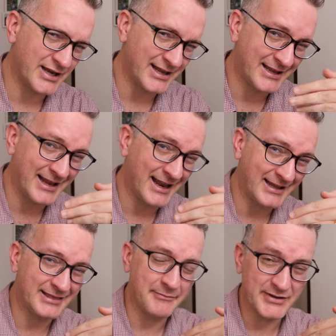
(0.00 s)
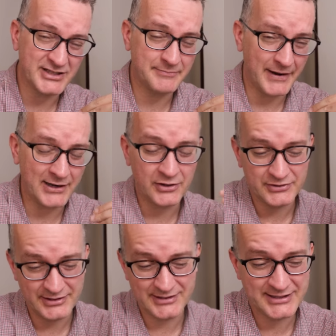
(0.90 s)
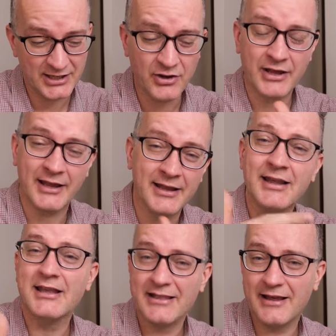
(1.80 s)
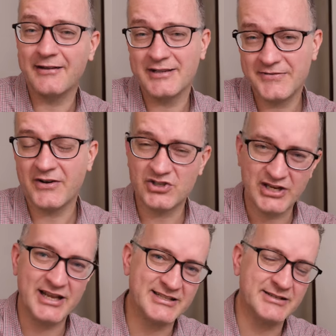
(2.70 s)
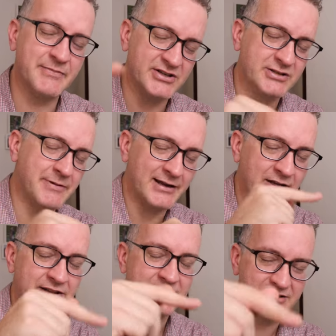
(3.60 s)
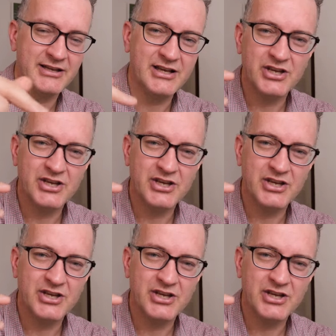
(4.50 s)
I can get like the message payload and see, okay, now this function has this message payload and this.